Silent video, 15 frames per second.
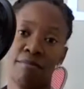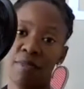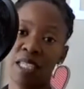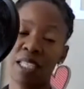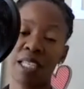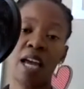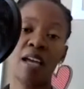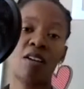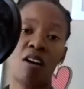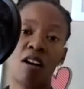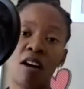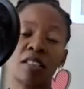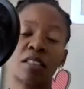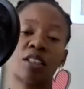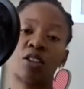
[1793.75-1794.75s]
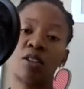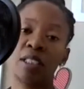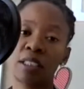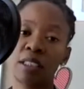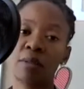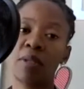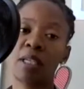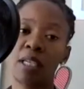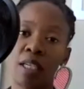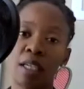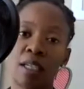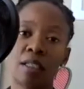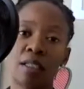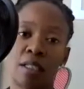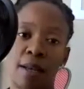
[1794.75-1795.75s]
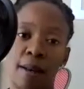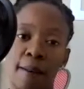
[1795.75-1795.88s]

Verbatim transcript: it's kind of hard to trust them again.